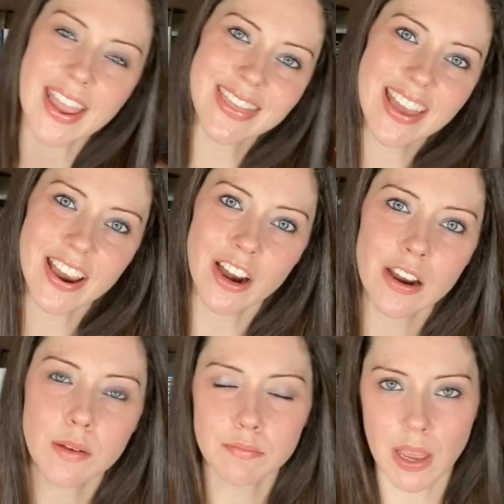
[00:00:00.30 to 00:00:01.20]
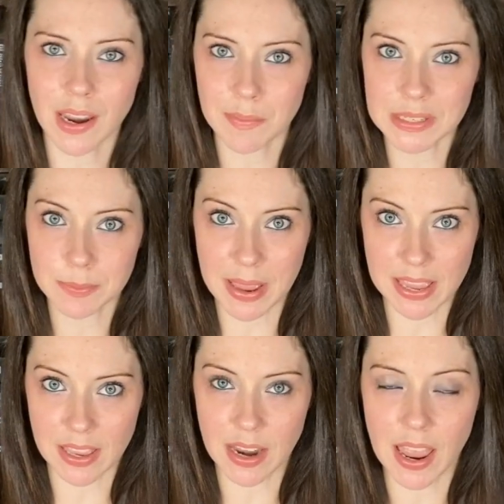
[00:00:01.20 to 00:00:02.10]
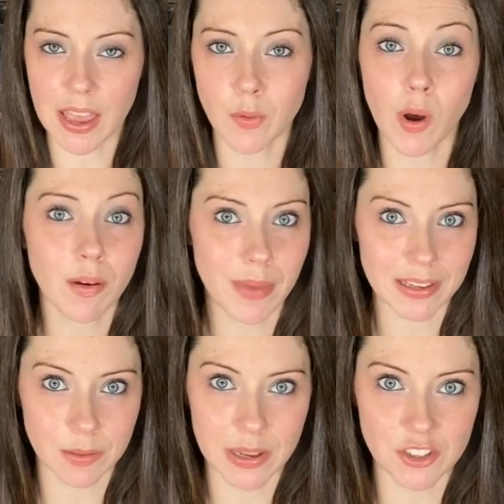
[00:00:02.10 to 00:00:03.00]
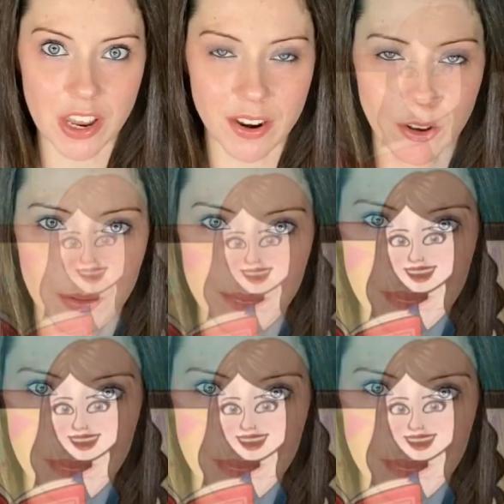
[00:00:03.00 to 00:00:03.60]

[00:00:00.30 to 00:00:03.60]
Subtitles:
there, my name is Megan and welcome back to my channel.